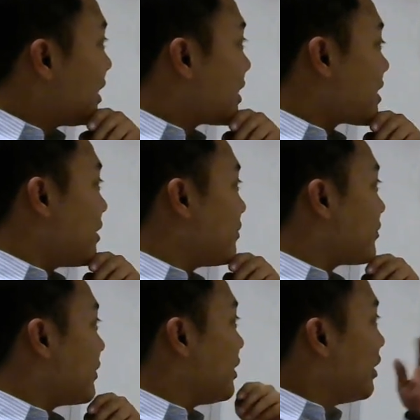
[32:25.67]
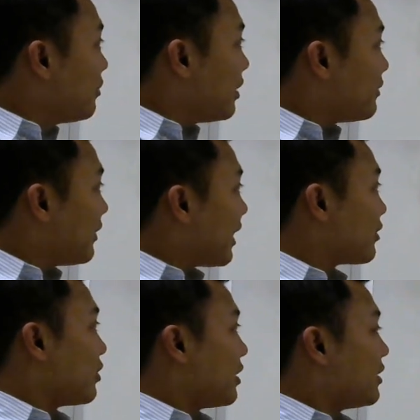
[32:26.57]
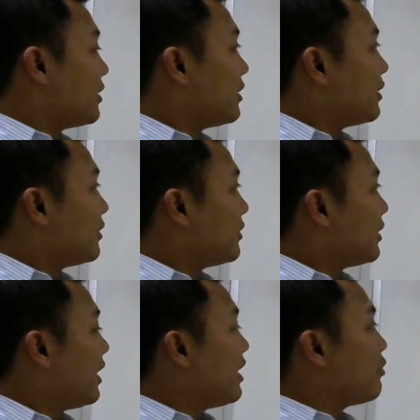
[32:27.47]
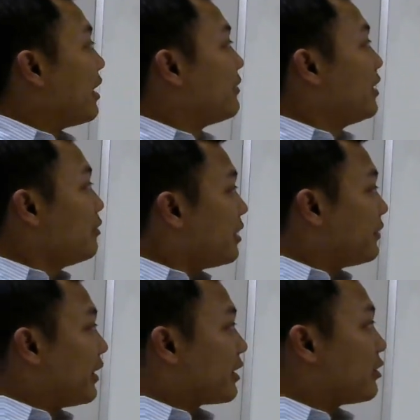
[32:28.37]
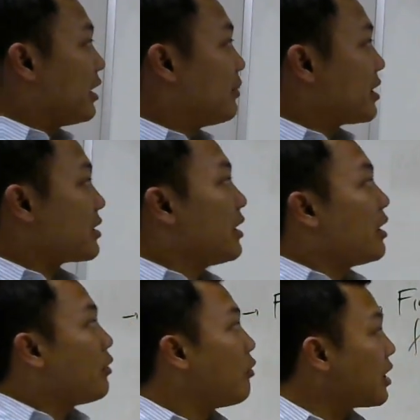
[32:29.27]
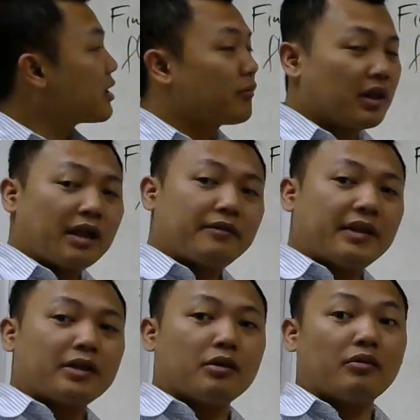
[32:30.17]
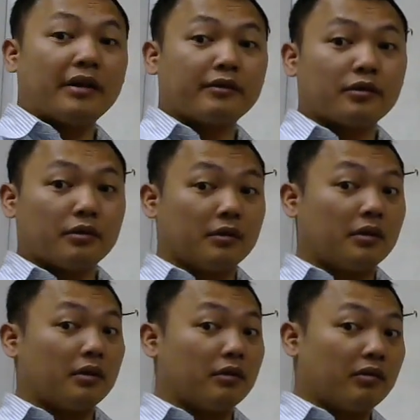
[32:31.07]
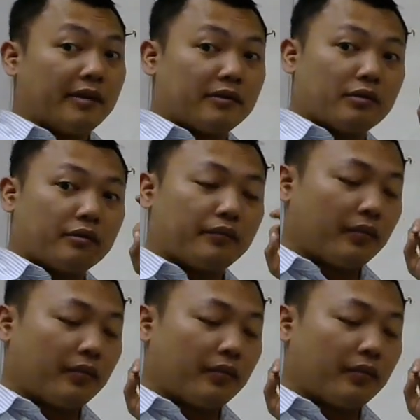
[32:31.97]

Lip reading: So unit vector. Here we have unit vector. That means once we get vector, we have to